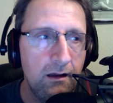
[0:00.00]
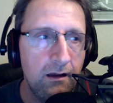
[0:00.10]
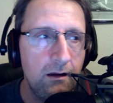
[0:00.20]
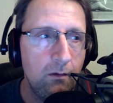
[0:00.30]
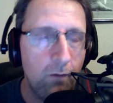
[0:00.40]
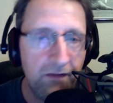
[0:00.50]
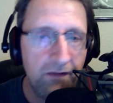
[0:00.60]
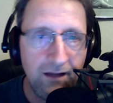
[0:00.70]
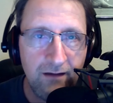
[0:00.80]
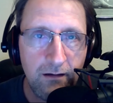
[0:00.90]
what they
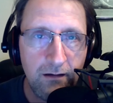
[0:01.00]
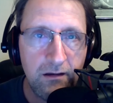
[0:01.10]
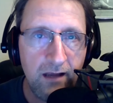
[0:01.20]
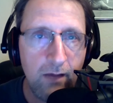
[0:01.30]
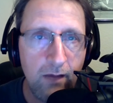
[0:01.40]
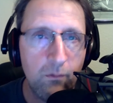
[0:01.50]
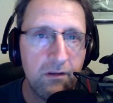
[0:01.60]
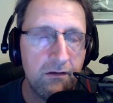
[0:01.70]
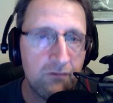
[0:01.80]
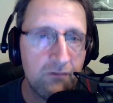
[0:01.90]
did say was the
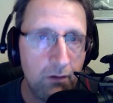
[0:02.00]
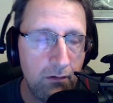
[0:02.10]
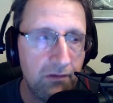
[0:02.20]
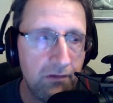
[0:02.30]
truth,